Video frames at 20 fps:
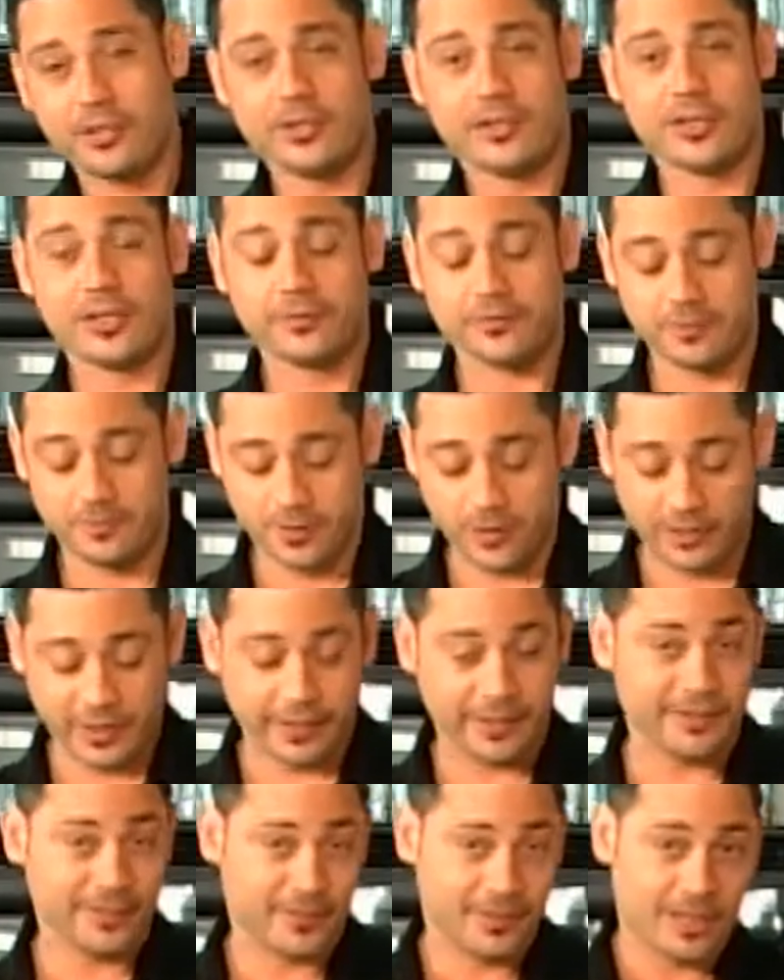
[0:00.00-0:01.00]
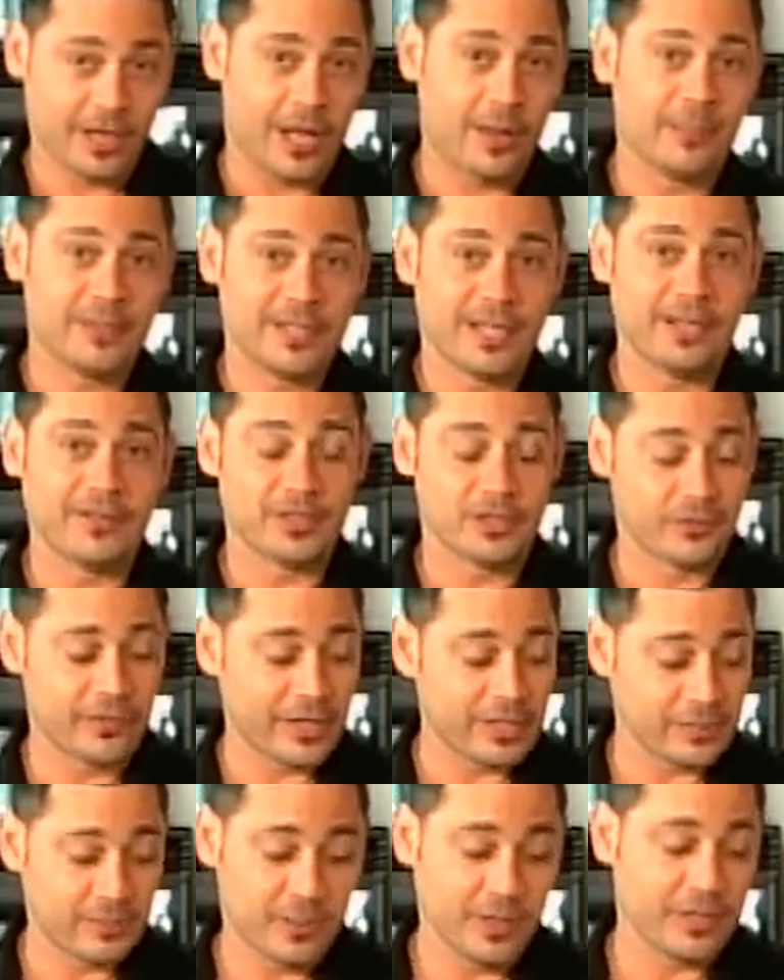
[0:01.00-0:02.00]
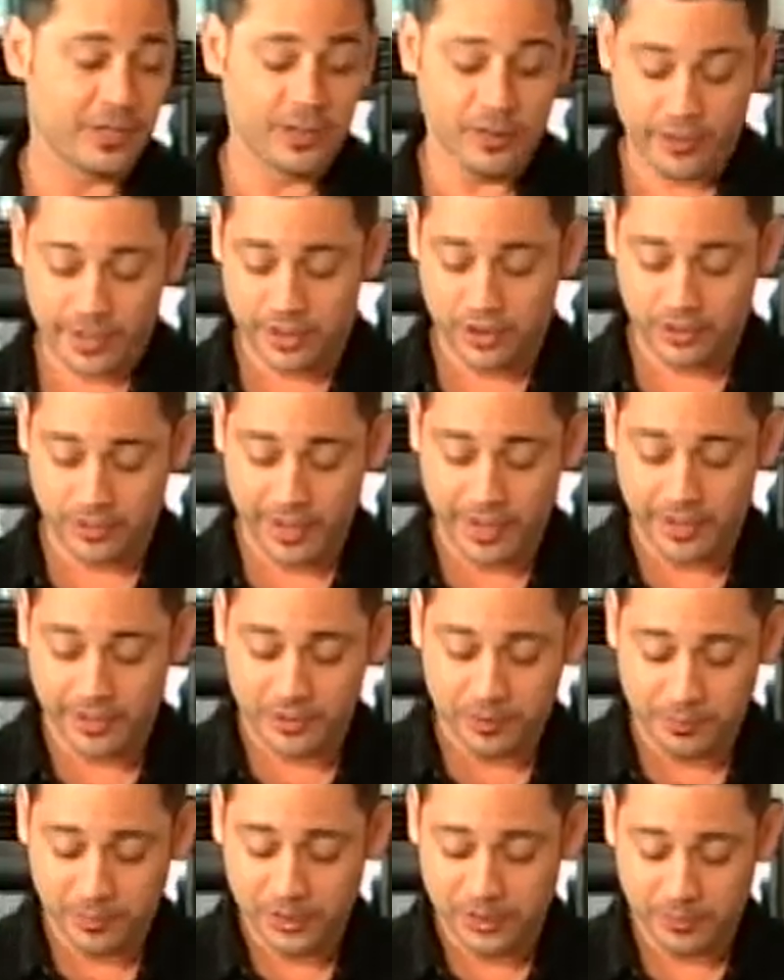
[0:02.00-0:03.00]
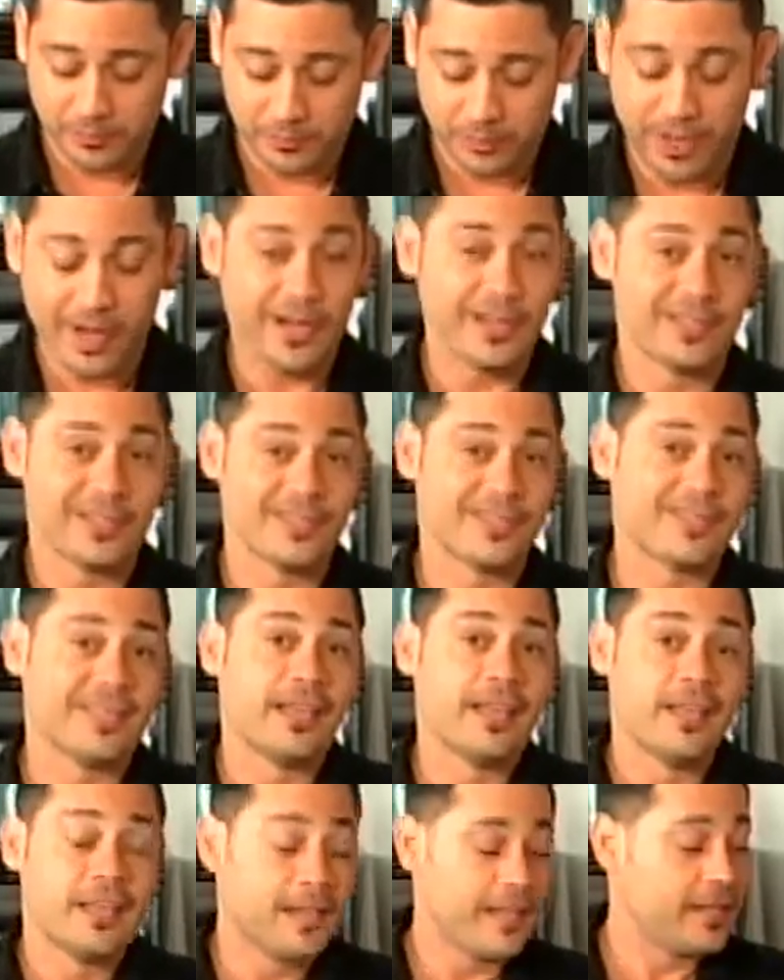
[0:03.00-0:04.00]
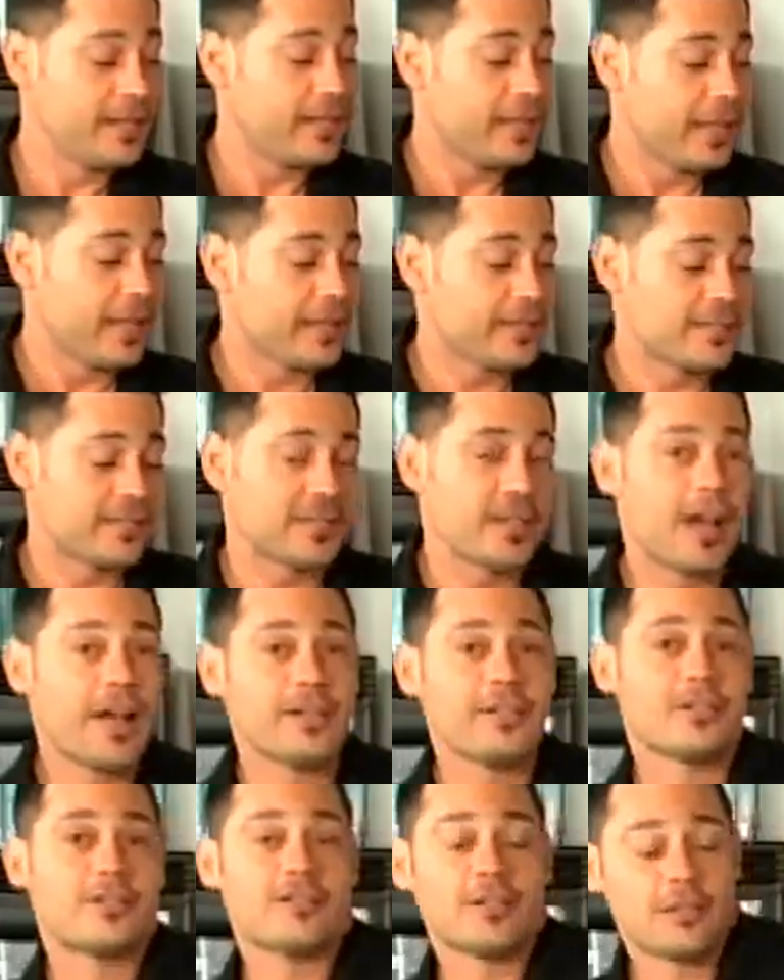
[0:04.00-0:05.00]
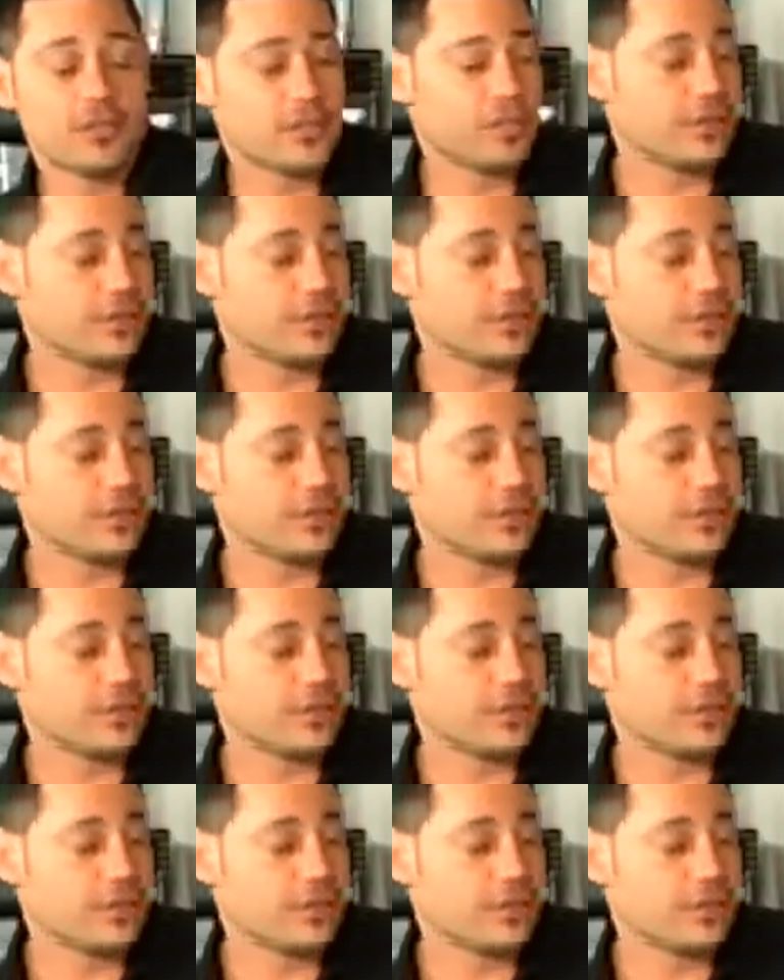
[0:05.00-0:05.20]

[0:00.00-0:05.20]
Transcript: yourself, like, copy down this recipe and go ahead and try it. You'll be surprised. It's not such